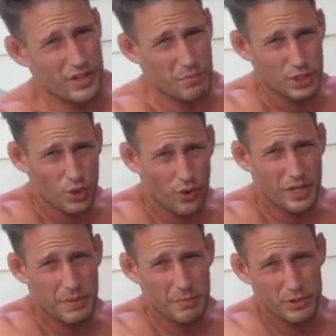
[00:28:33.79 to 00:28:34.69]
The majority
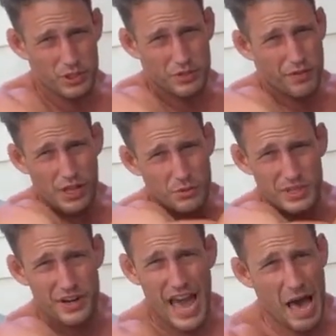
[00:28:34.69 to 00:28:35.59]
of people are just following
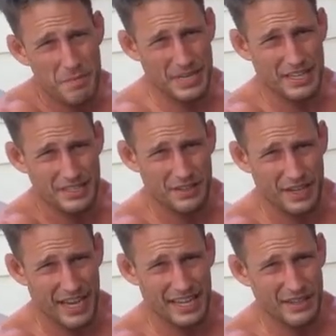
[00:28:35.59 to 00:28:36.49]
their happiness,
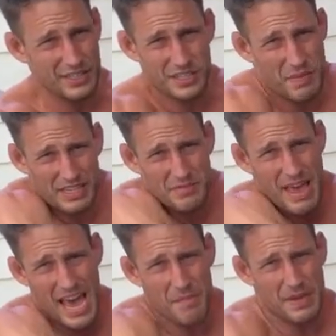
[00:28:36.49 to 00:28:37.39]
okay? It just makes them
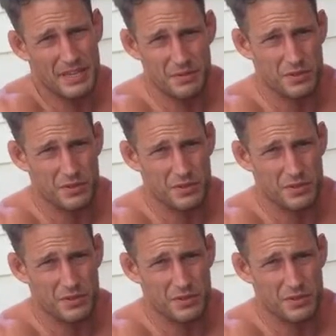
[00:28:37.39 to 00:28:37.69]
happy.